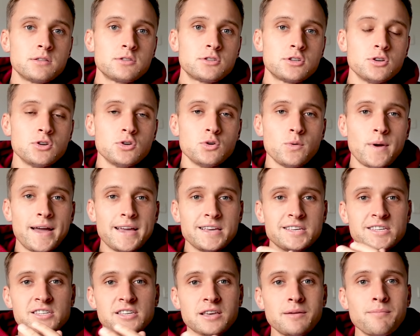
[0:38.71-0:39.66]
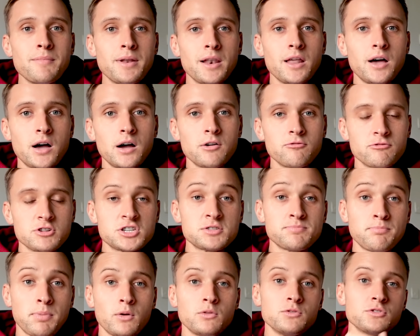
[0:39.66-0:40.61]
to a similar
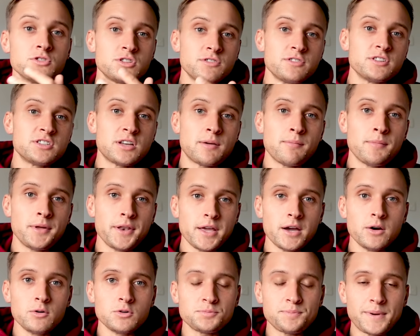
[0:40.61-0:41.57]
response to somebody else,